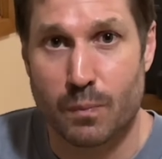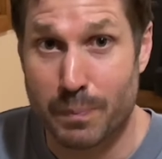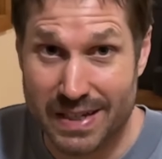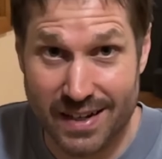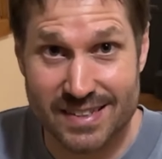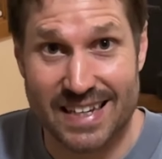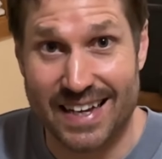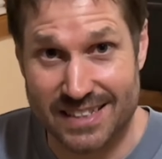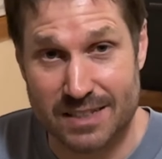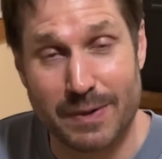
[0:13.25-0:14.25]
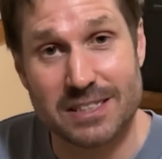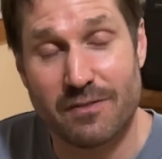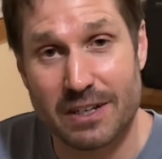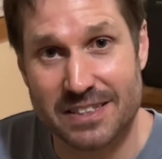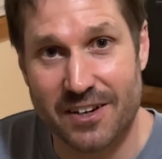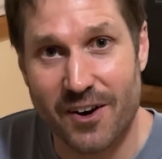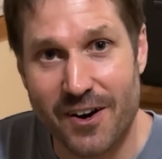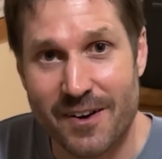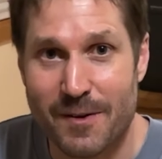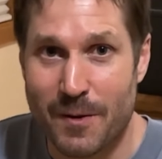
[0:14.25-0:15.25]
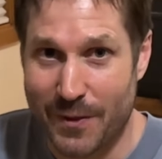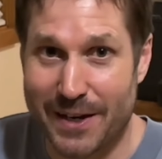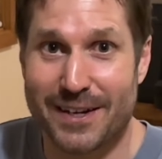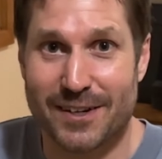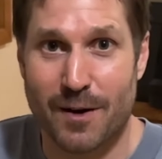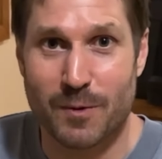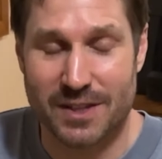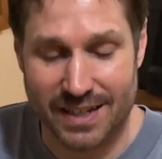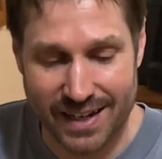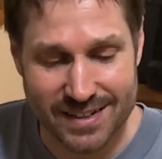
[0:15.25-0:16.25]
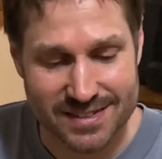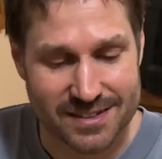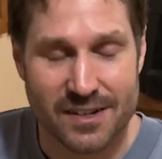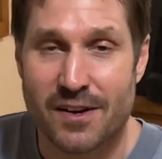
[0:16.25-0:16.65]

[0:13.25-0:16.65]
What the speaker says: Because as expensive as they are, they didn't come with a case.